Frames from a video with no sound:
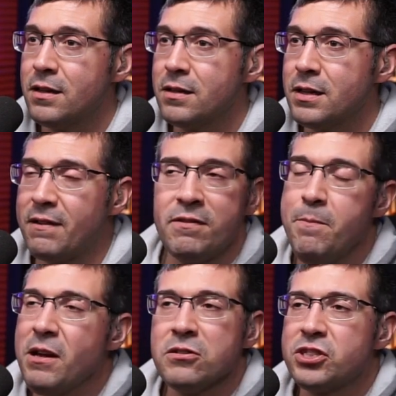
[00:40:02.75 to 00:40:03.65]
Like if the
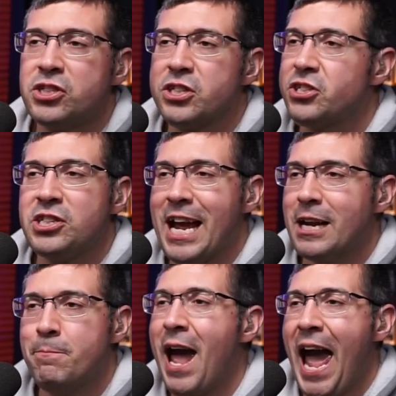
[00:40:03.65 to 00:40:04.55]
Bills just
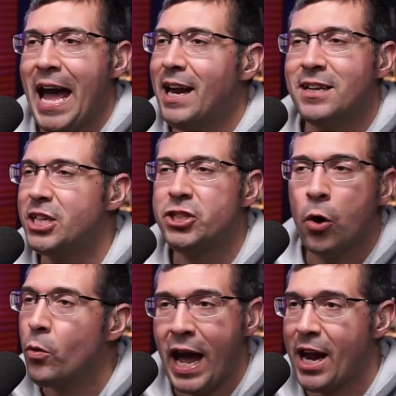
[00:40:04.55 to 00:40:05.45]
stand pat and they
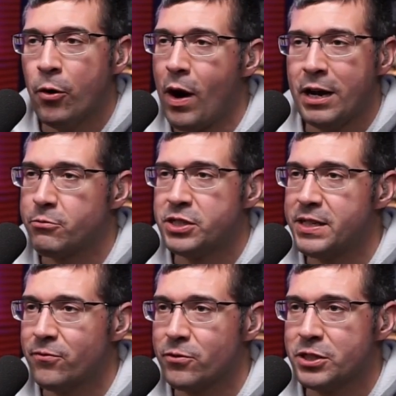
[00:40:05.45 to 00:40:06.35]
don't add a wide
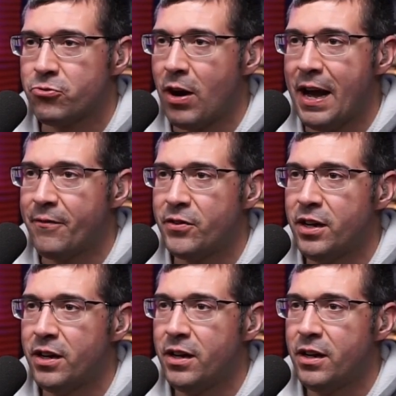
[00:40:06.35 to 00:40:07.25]
receiver in this draft,
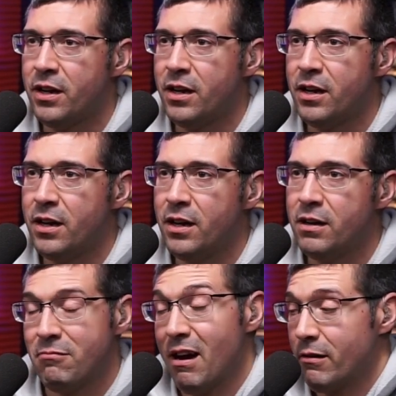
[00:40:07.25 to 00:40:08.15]

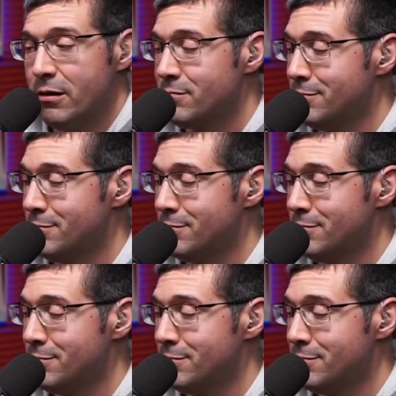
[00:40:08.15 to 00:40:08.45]
I don't know.